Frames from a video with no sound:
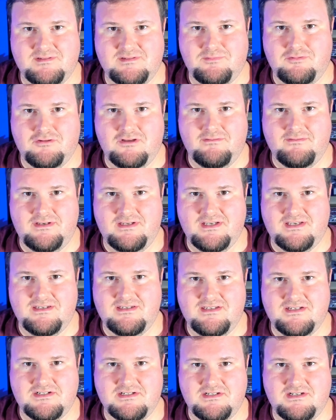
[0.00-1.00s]
deployment, and
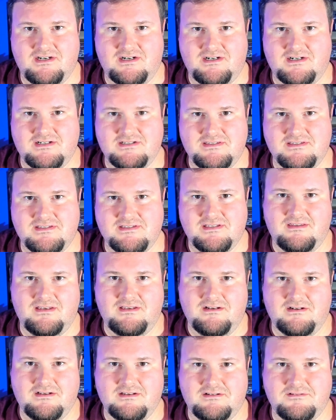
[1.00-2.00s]
condition cards that
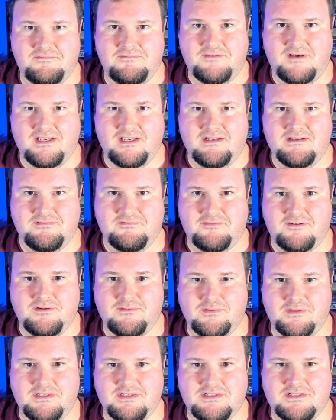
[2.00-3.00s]
you're going to find
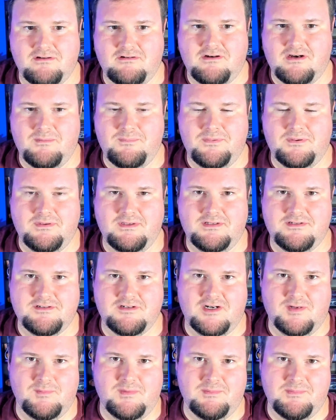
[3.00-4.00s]
frequently show up in
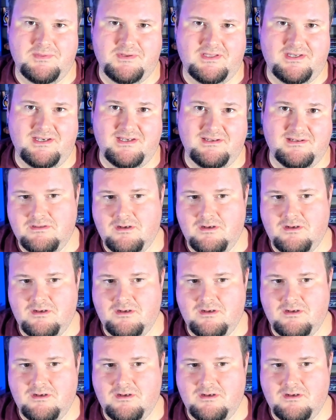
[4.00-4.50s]
tournament play.